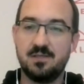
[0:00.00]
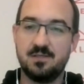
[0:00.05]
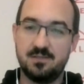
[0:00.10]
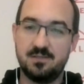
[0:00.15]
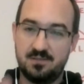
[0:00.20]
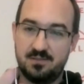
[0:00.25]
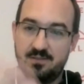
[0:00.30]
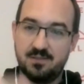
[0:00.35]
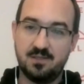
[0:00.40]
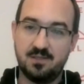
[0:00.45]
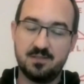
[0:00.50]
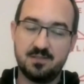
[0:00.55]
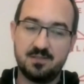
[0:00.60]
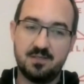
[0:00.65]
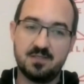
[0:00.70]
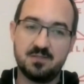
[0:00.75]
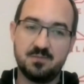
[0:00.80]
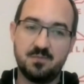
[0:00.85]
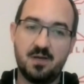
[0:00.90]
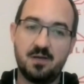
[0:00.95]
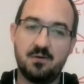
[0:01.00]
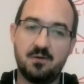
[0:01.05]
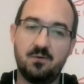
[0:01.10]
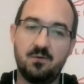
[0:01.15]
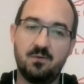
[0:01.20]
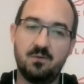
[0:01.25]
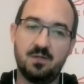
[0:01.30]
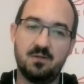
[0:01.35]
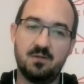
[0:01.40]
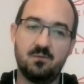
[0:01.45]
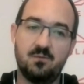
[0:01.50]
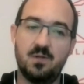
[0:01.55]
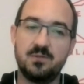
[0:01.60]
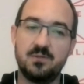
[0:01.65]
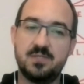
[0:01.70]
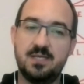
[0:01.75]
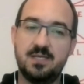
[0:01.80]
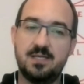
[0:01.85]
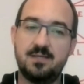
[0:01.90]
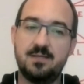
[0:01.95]
as Michael well
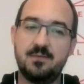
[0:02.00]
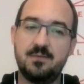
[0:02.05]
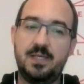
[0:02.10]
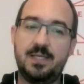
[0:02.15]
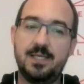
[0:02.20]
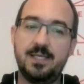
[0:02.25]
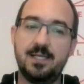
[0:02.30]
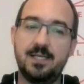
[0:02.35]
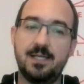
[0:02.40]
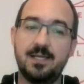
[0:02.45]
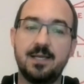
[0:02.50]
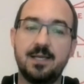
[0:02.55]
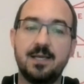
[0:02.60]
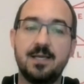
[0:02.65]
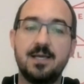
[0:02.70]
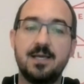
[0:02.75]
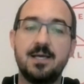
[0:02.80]
said in the beginning.